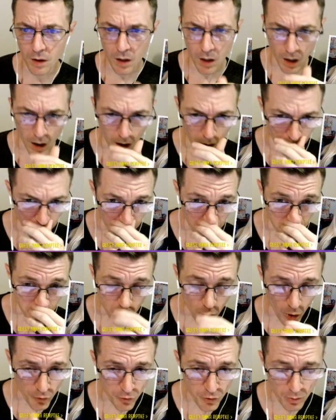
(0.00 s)
but you
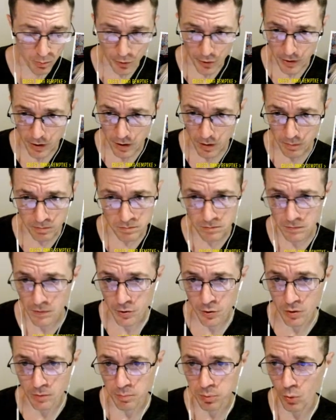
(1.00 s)
also bring up a
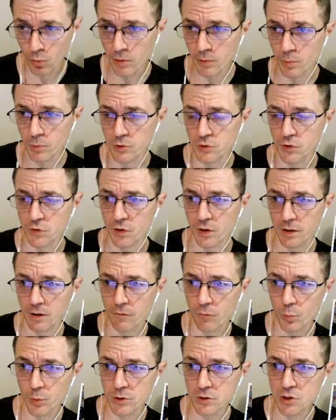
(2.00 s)
good point, which is like if
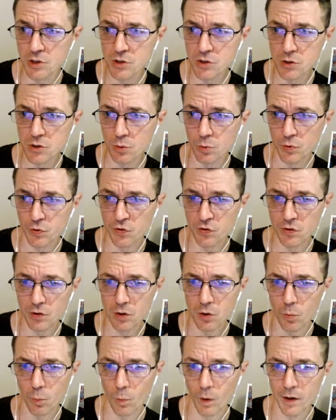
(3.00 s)
we just do a
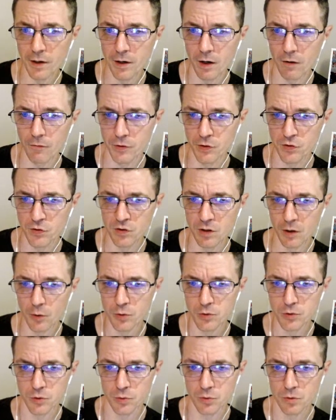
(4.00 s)
silhouette of this
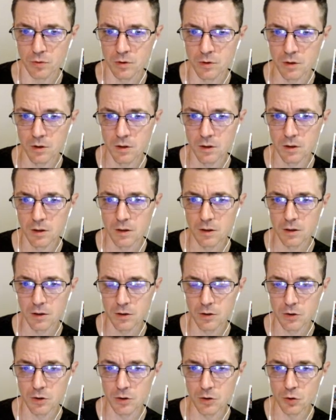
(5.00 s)
character,
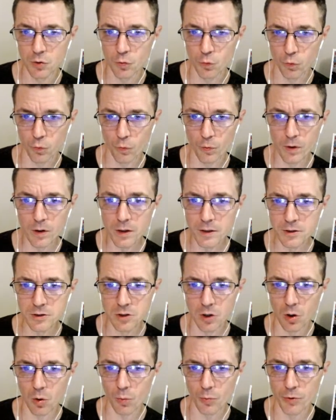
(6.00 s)
you really
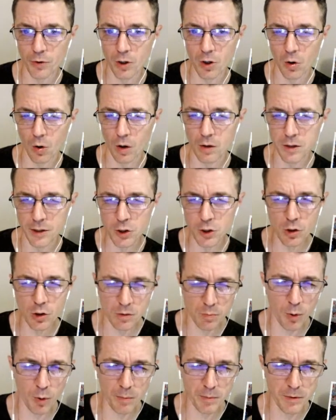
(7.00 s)
don't know. Like you can
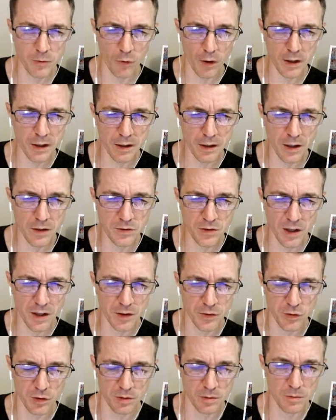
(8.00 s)
probably recognize that
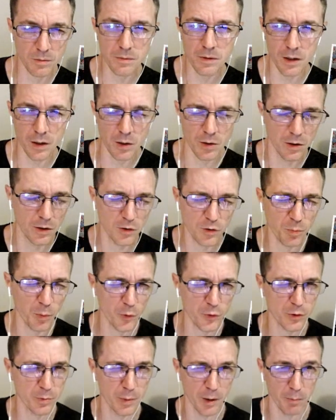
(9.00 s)
as it's
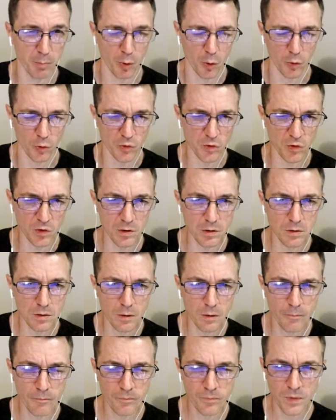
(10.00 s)
supposed to be a person,
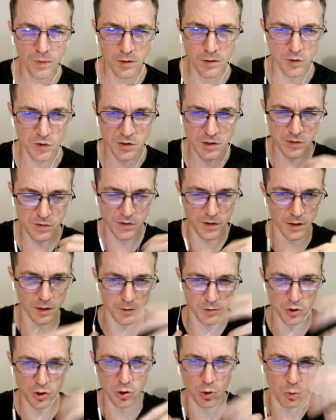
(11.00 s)
just because the
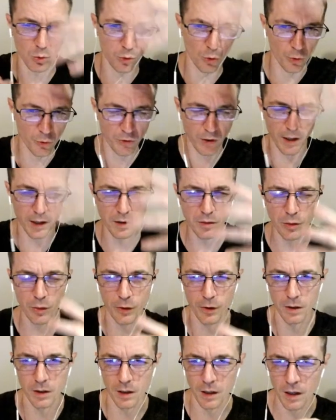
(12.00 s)
shoulders head
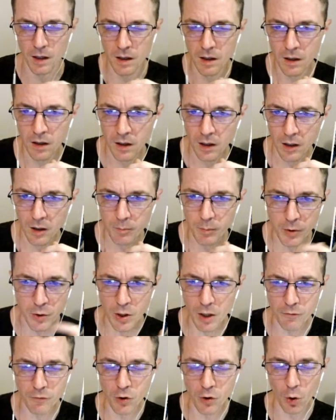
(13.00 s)
thing, but you
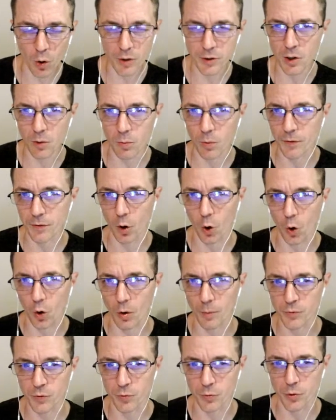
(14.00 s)
have no idea what the
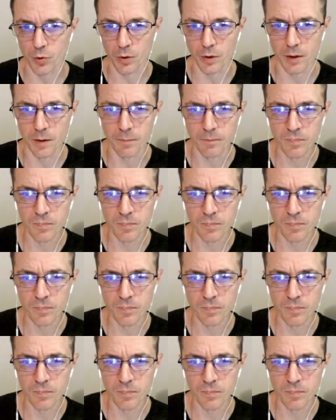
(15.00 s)
arms are doing.